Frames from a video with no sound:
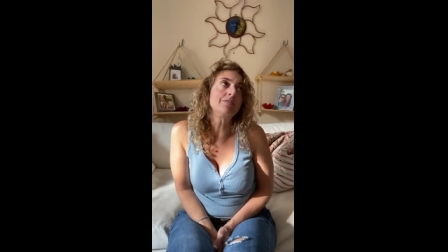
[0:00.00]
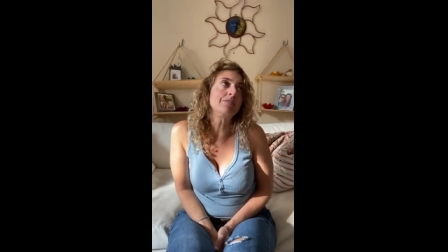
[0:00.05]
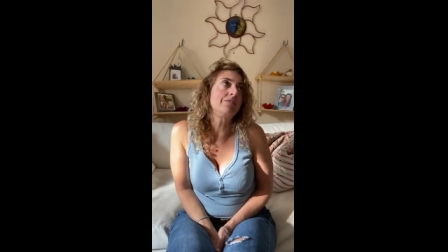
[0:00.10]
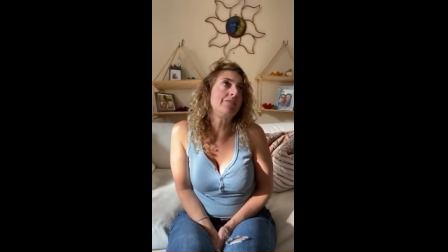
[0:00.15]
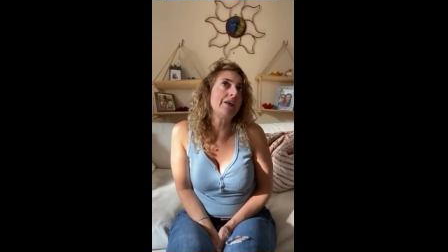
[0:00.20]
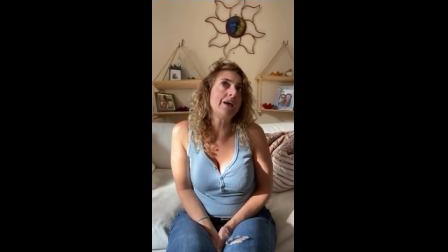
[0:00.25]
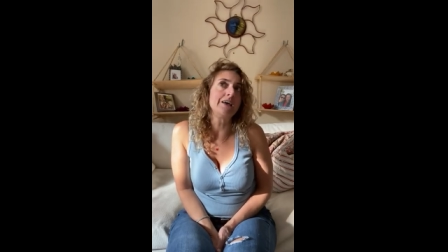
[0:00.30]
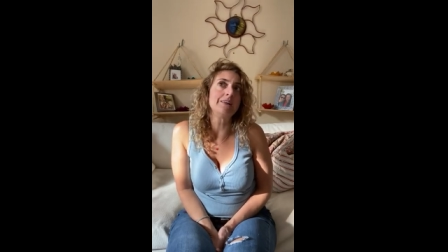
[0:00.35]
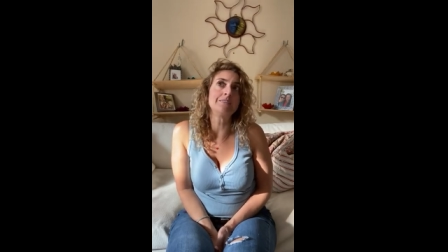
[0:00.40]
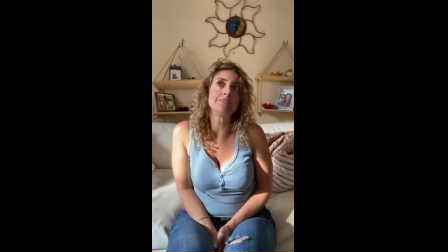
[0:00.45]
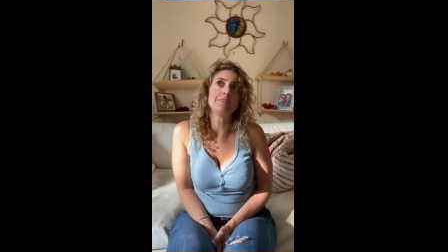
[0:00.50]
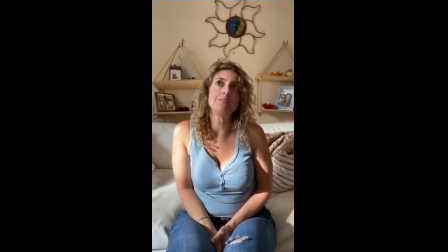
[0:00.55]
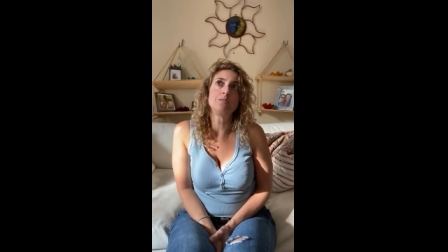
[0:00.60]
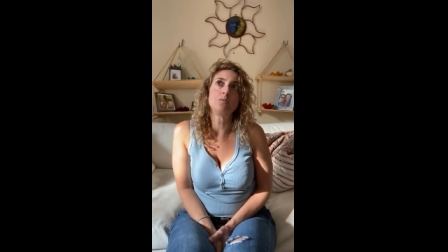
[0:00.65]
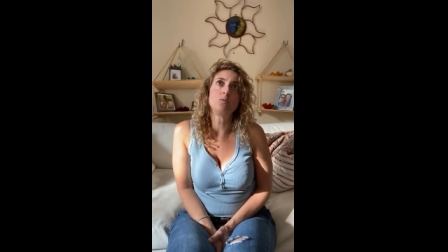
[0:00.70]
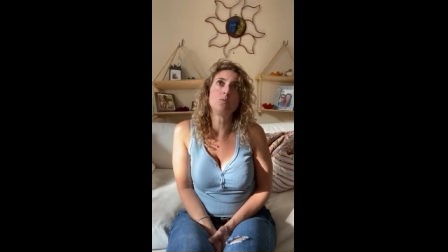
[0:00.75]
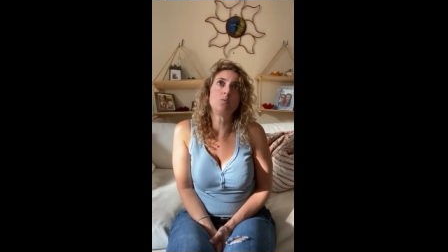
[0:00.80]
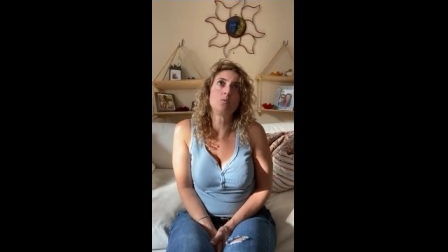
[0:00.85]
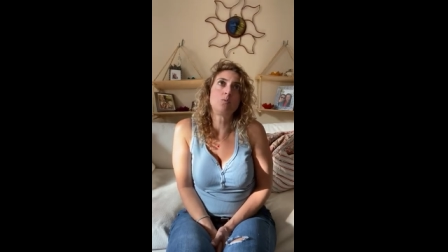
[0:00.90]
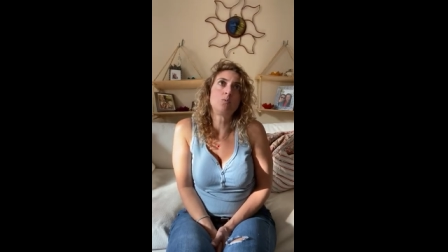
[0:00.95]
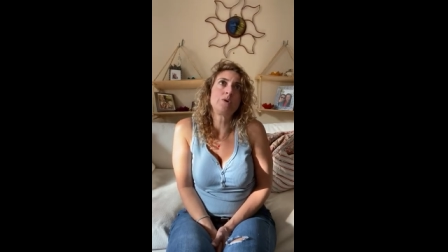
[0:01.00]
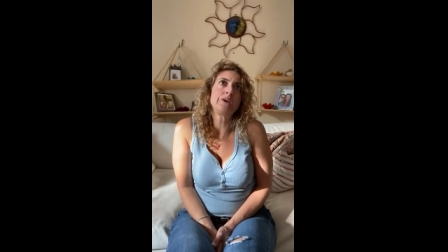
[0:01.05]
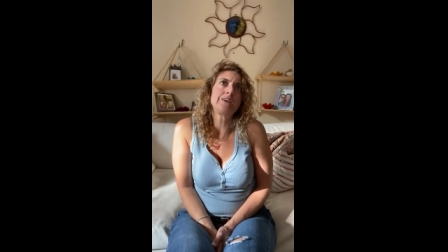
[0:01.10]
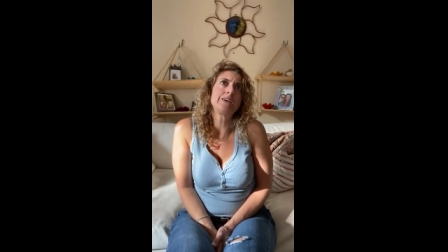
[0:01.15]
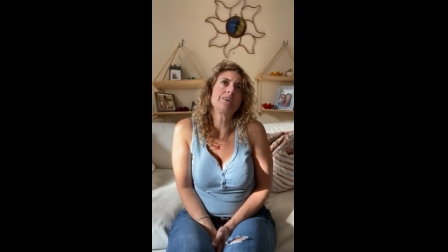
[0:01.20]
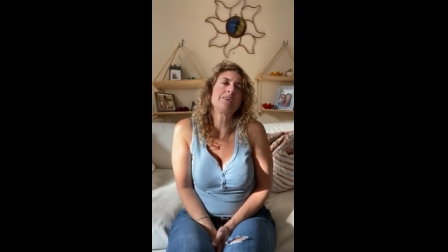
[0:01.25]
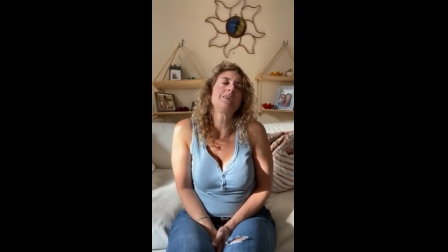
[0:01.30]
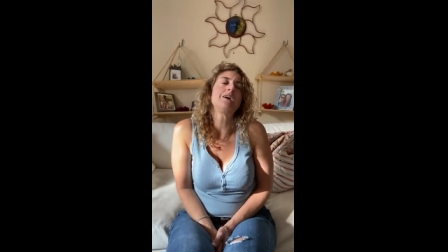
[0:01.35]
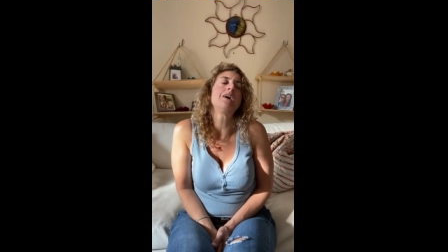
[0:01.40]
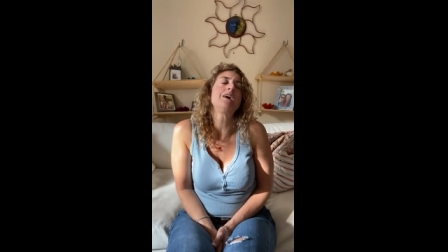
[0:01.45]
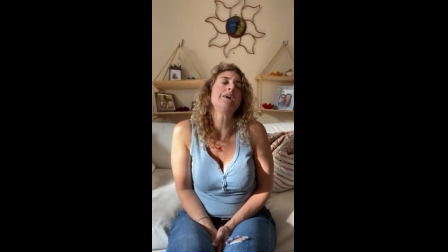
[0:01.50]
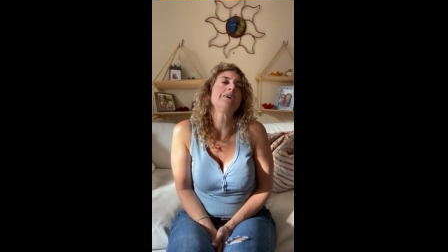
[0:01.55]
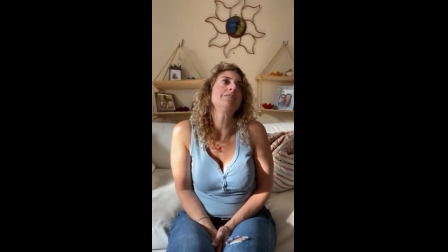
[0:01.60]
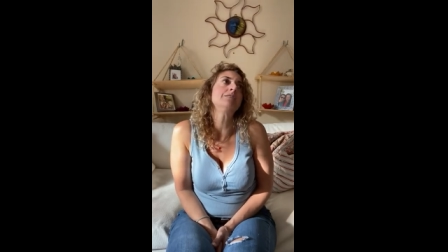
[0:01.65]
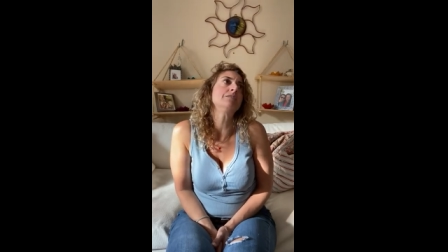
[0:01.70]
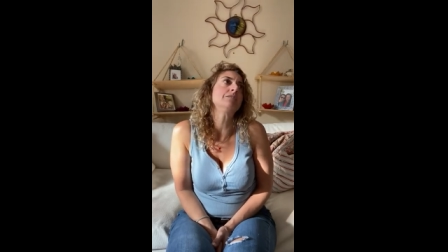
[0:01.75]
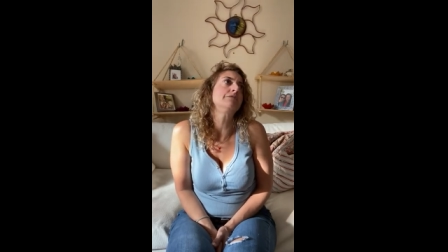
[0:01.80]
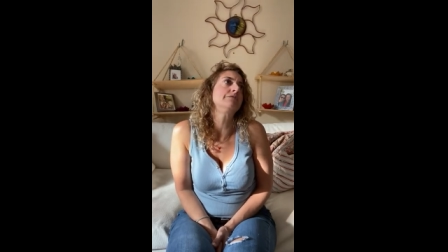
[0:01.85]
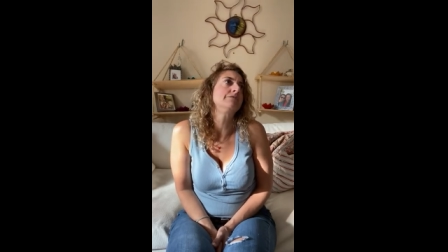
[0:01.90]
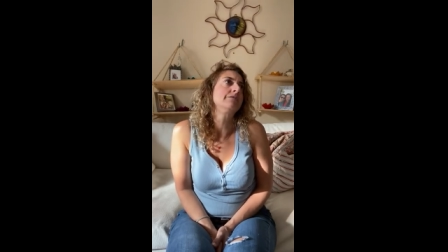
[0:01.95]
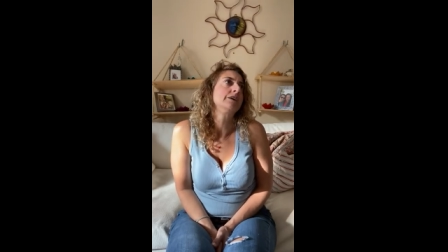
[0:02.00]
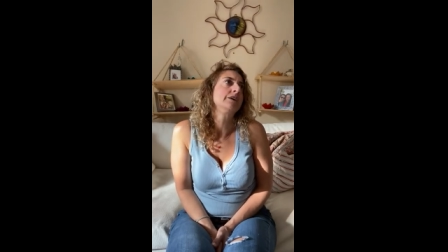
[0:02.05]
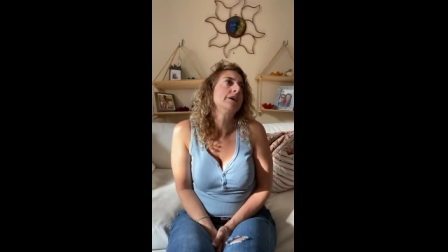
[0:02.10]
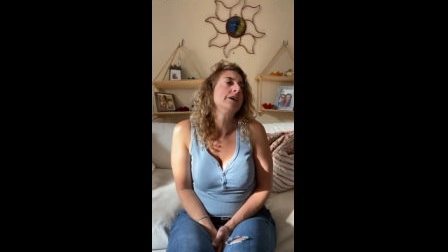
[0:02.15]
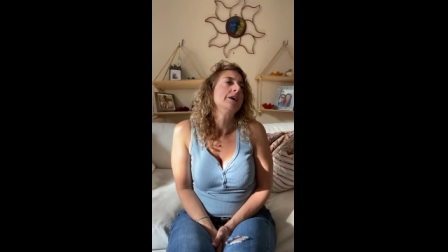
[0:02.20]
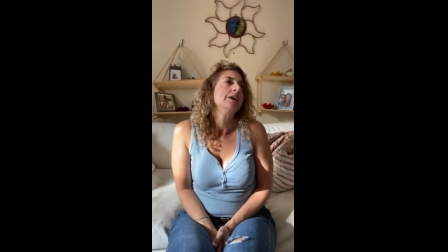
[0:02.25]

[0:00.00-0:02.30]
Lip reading: then we can kind of,